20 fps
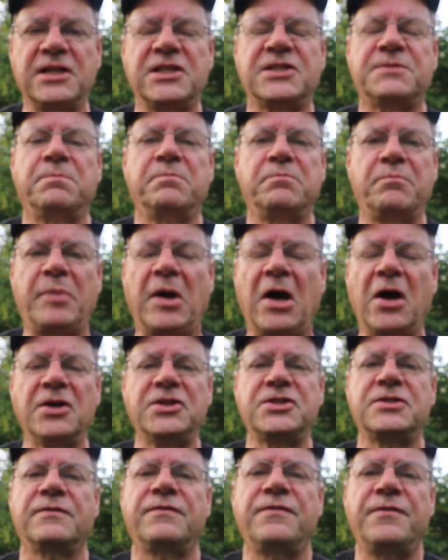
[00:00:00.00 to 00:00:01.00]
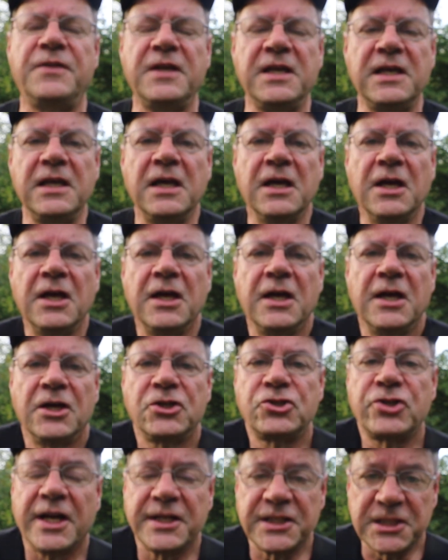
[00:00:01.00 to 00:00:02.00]
It's part of the
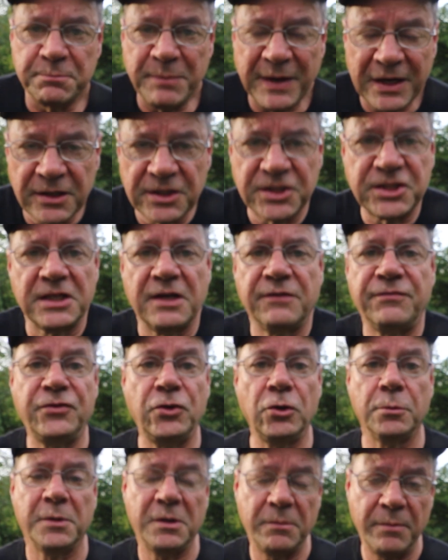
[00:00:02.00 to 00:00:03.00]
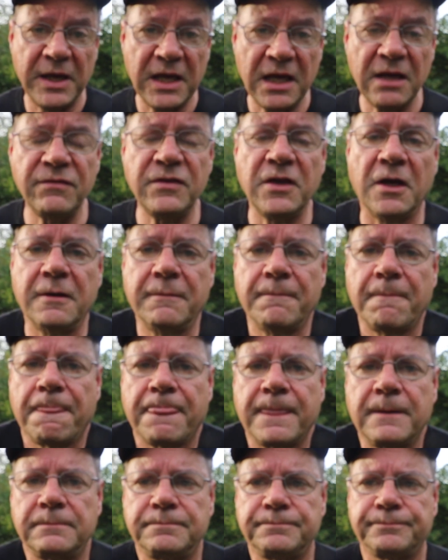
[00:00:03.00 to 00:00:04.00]
transparency of human behaviour.
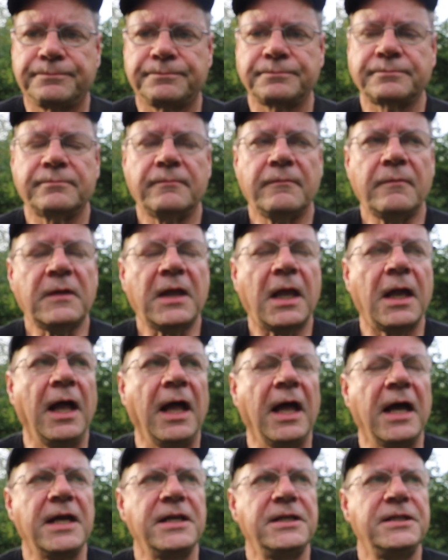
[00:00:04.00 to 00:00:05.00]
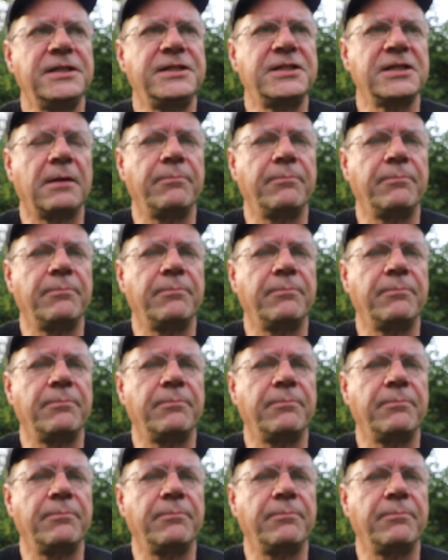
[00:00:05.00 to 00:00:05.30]
And